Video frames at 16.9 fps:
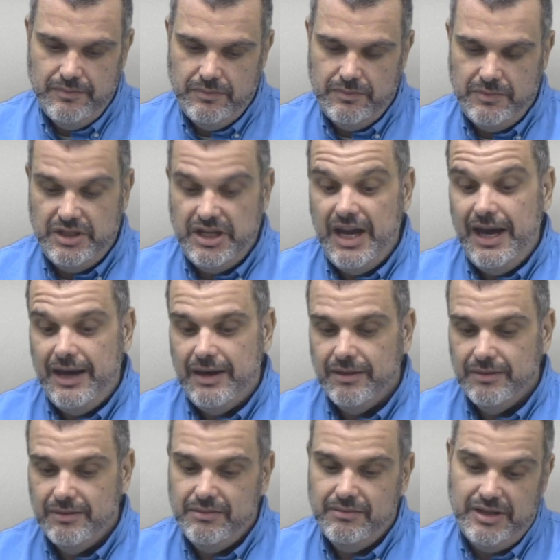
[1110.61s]
Yeah,
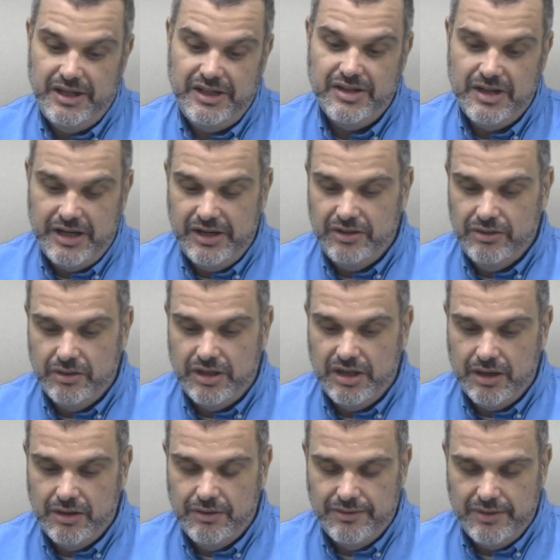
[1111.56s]
I nodded,
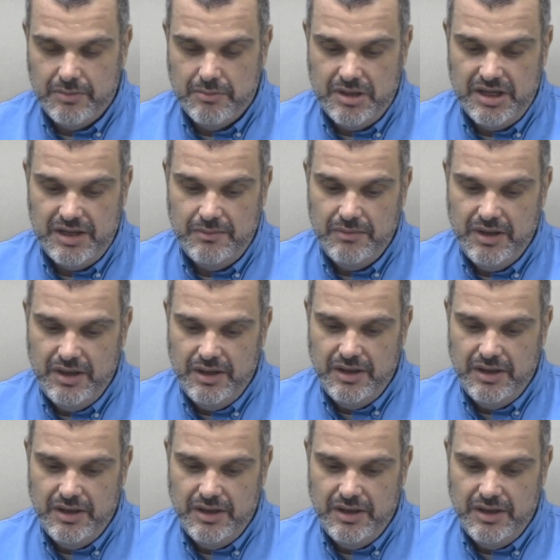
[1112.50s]
looking over at Mom.